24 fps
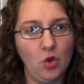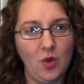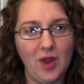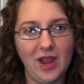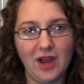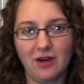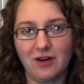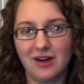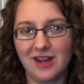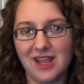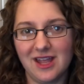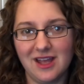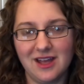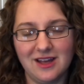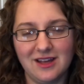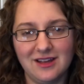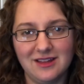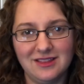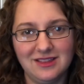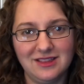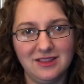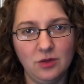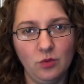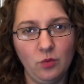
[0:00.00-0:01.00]
area
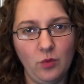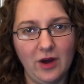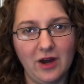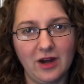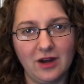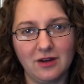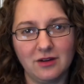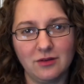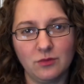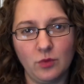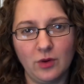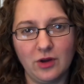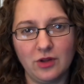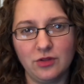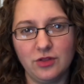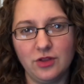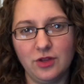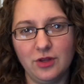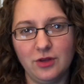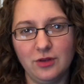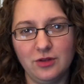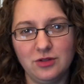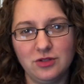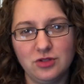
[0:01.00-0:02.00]
where
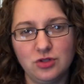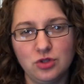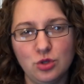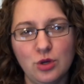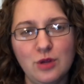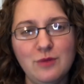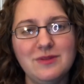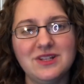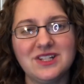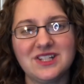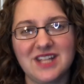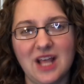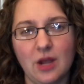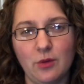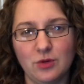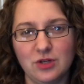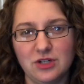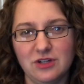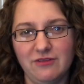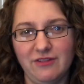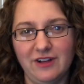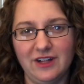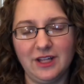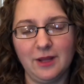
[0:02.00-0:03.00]
the treatments that were
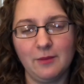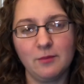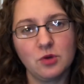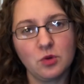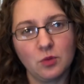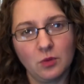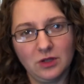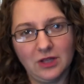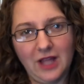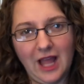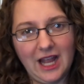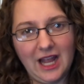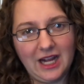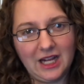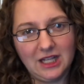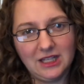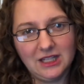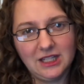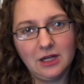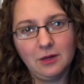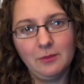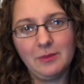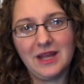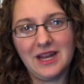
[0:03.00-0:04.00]
developed were a
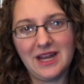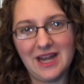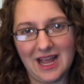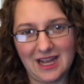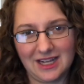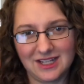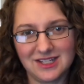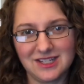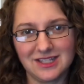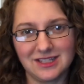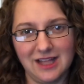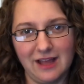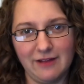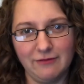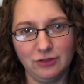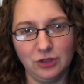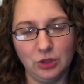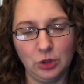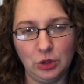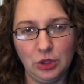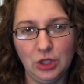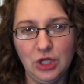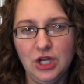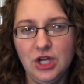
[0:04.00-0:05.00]
little bit next level.
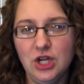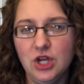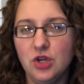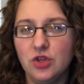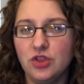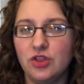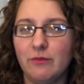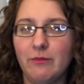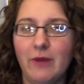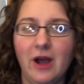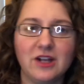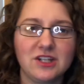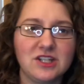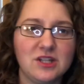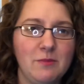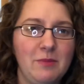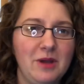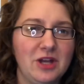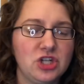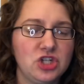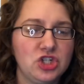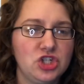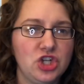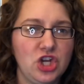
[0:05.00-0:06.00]
The
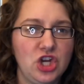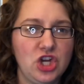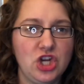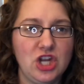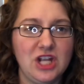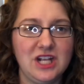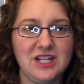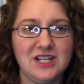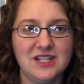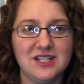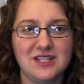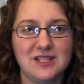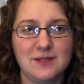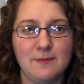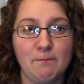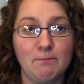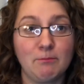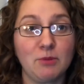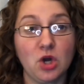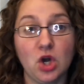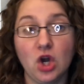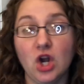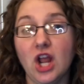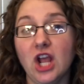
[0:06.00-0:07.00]
moxibustion is
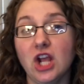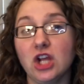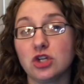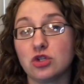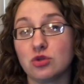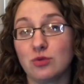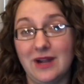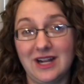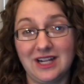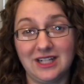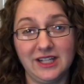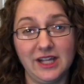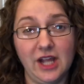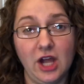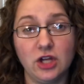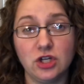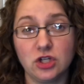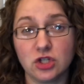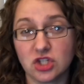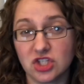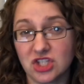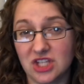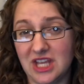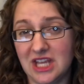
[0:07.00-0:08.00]
burning directly on your
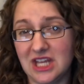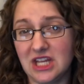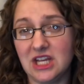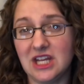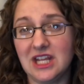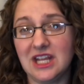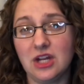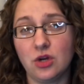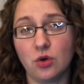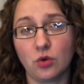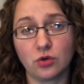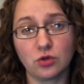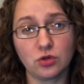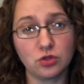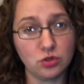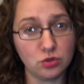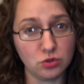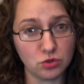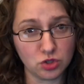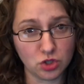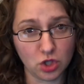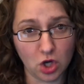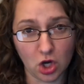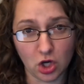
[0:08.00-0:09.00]
skin in order to
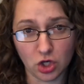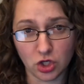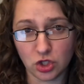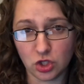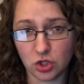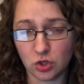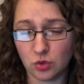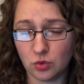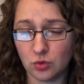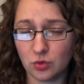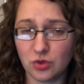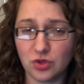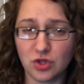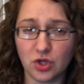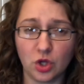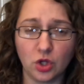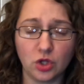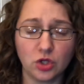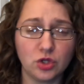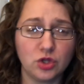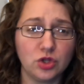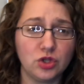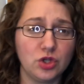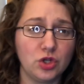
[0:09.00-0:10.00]
scar you.
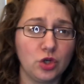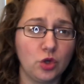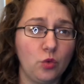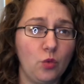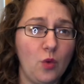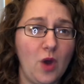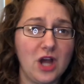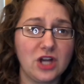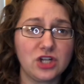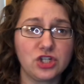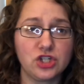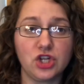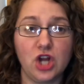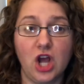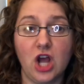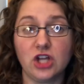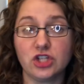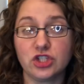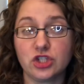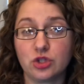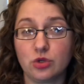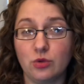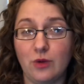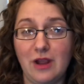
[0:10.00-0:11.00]
The gua sha
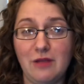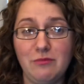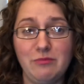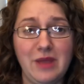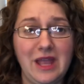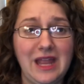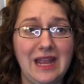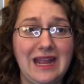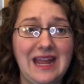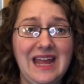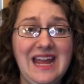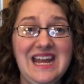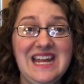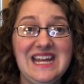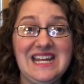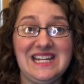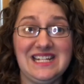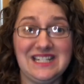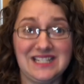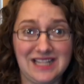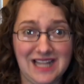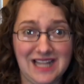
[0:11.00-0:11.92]
scraping is